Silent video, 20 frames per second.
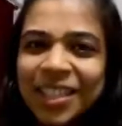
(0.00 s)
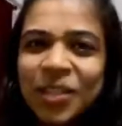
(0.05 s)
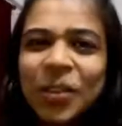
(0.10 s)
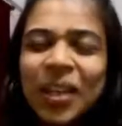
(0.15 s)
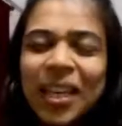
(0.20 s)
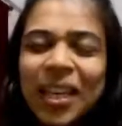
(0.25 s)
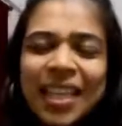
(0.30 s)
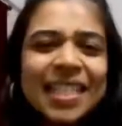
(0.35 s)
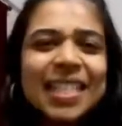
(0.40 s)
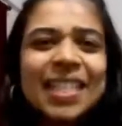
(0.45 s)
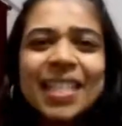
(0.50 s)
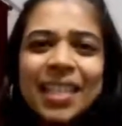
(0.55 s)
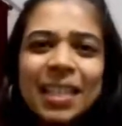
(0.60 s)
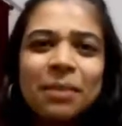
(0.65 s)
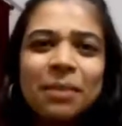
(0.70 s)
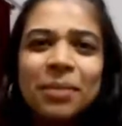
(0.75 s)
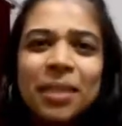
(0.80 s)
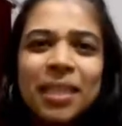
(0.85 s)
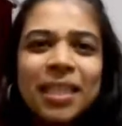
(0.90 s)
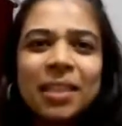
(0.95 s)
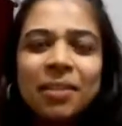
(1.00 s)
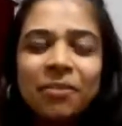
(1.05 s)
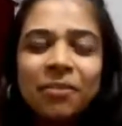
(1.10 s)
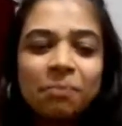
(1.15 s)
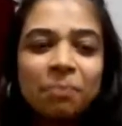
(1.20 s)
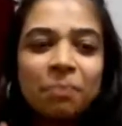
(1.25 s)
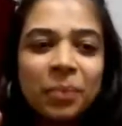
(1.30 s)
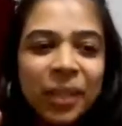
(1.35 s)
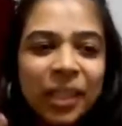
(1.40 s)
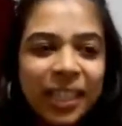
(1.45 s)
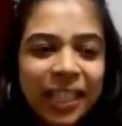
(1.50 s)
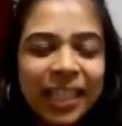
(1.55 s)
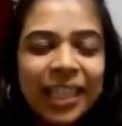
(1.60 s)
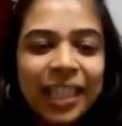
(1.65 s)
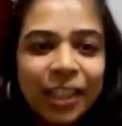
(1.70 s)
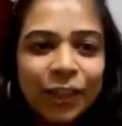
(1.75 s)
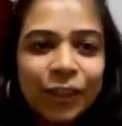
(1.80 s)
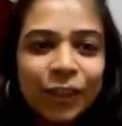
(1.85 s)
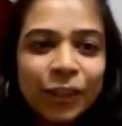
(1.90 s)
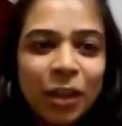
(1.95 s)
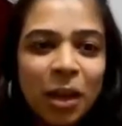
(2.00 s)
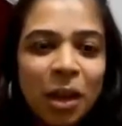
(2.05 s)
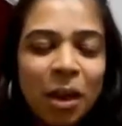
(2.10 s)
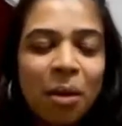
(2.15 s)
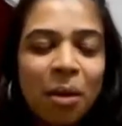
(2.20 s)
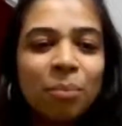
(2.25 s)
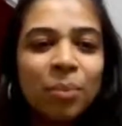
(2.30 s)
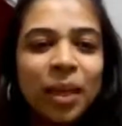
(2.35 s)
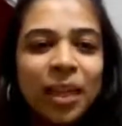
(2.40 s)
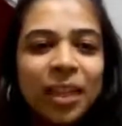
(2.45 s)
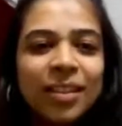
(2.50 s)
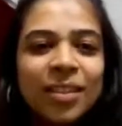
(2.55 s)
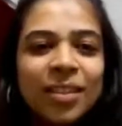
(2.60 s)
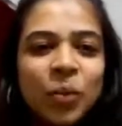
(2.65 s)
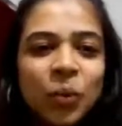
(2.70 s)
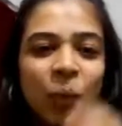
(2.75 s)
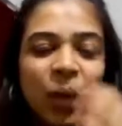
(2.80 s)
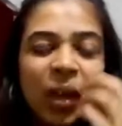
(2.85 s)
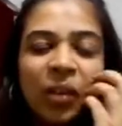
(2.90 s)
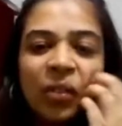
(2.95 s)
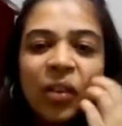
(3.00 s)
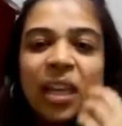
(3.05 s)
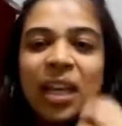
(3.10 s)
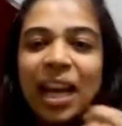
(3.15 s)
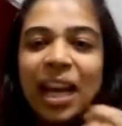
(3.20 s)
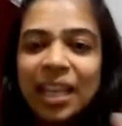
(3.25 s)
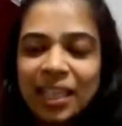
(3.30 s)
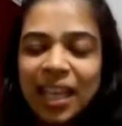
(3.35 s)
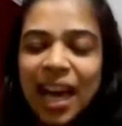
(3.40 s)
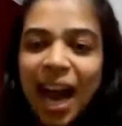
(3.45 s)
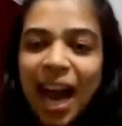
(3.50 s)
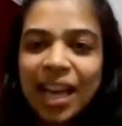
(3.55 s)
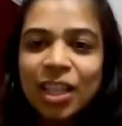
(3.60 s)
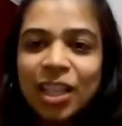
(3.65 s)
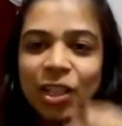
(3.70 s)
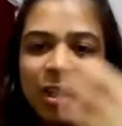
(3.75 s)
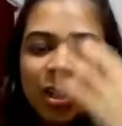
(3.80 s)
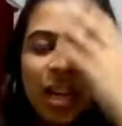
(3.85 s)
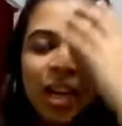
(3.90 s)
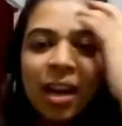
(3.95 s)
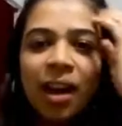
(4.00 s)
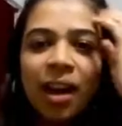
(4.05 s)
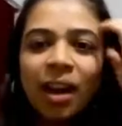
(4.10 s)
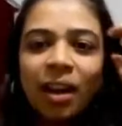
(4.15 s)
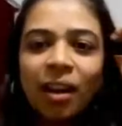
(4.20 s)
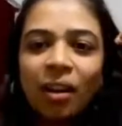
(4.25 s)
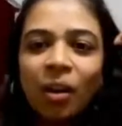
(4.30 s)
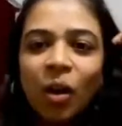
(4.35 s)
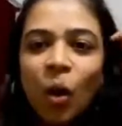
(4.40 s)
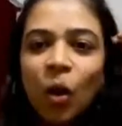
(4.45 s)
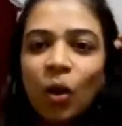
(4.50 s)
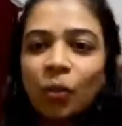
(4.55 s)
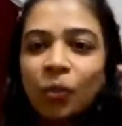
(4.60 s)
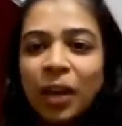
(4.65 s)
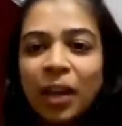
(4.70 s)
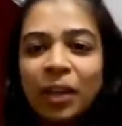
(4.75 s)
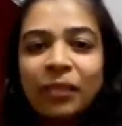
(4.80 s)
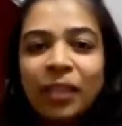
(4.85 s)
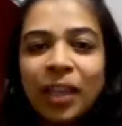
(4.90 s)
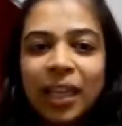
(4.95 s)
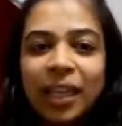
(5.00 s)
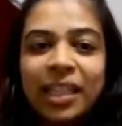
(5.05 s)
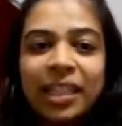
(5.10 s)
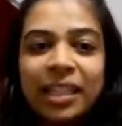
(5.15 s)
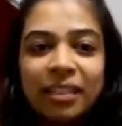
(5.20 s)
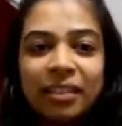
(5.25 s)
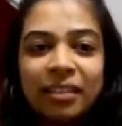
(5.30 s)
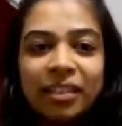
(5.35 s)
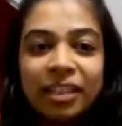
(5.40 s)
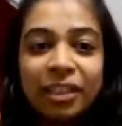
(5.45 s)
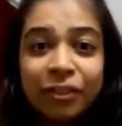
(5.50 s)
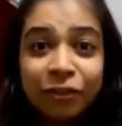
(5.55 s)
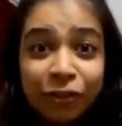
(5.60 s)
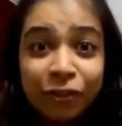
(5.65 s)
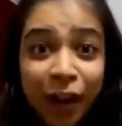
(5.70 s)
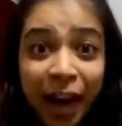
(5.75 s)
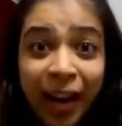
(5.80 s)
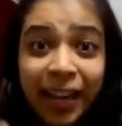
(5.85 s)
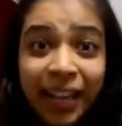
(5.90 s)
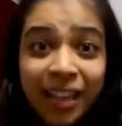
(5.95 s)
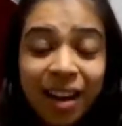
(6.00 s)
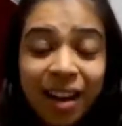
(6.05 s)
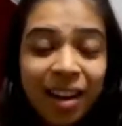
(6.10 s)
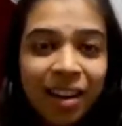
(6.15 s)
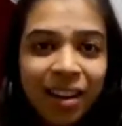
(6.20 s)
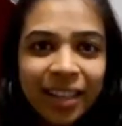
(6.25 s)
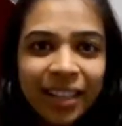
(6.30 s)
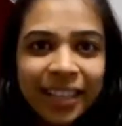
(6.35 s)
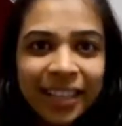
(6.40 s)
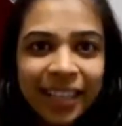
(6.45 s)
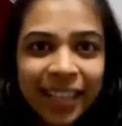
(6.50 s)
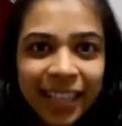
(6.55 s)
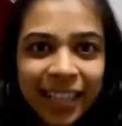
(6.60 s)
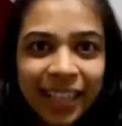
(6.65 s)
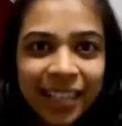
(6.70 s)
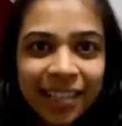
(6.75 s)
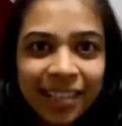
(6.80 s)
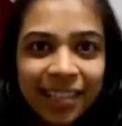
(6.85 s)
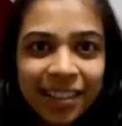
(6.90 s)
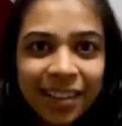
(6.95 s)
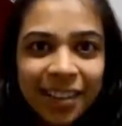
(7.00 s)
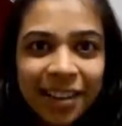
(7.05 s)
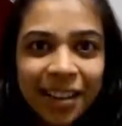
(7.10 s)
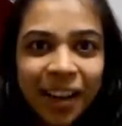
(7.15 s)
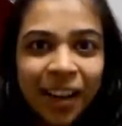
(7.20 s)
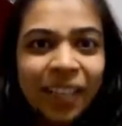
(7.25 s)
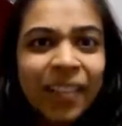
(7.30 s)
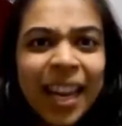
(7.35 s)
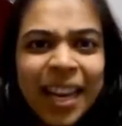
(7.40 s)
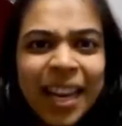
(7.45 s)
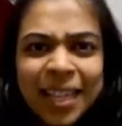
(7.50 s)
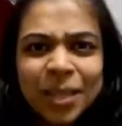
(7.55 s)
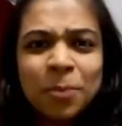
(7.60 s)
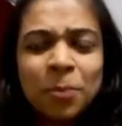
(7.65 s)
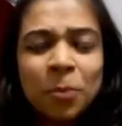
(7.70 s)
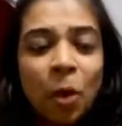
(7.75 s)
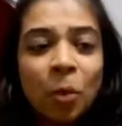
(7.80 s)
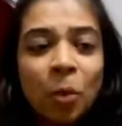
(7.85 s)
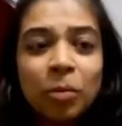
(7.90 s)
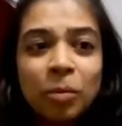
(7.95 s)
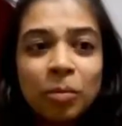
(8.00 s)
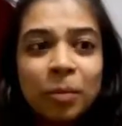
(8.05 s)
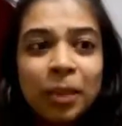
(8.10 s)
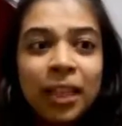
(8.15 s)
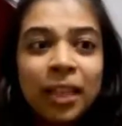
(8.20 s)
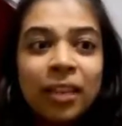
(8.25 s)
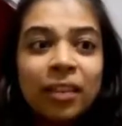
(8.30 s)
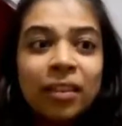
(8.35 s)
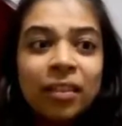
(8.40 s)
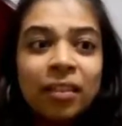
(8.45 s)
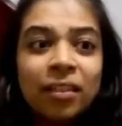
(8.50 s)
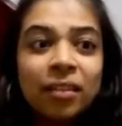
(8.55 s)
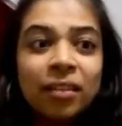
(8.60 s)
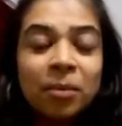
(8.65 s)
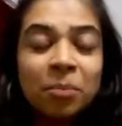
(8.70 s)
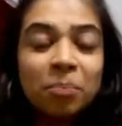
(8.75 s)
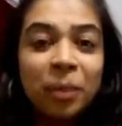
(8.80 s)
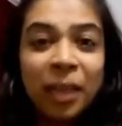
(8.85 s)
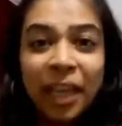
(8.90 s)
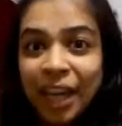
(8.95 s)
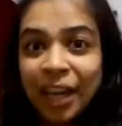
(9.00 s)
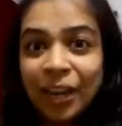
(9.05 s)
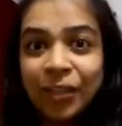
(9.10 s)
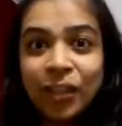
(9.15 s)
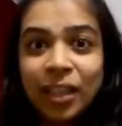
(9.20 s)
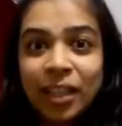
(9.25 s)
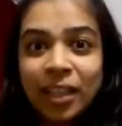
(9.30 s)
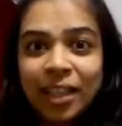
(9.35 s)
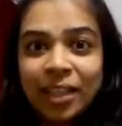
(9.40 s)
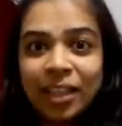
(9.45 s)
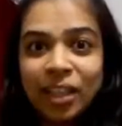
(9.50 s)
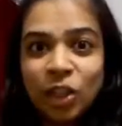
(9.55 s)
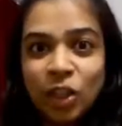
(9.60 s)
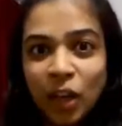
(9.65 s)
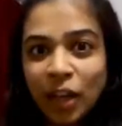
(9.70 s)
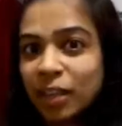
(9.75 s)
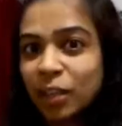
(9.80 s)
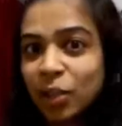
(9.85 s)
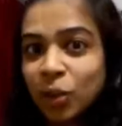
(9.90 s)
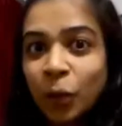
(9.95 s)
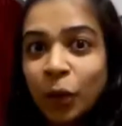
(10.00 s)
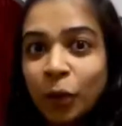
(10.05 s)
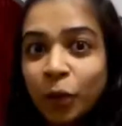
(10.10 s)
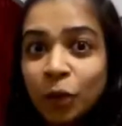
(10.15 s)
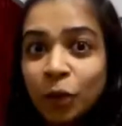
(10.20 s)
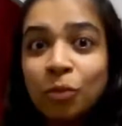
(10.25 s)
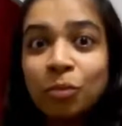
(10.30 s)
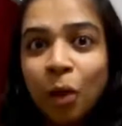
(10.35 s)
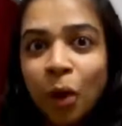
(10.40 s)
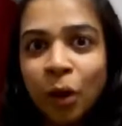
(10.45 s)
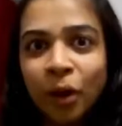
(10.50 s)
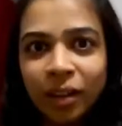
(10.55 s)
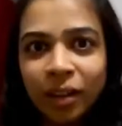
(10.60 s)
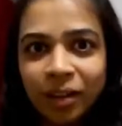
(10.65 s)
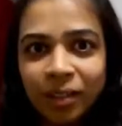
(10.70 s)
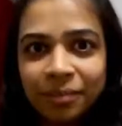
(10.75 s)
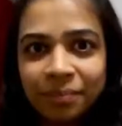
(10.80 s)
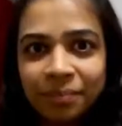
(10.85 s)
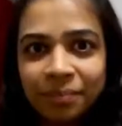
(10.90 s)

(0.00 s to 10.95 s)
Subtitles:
So it's a limiting belief, because when we attach or when we define our kid, that is probably the behavior that the child is going to model.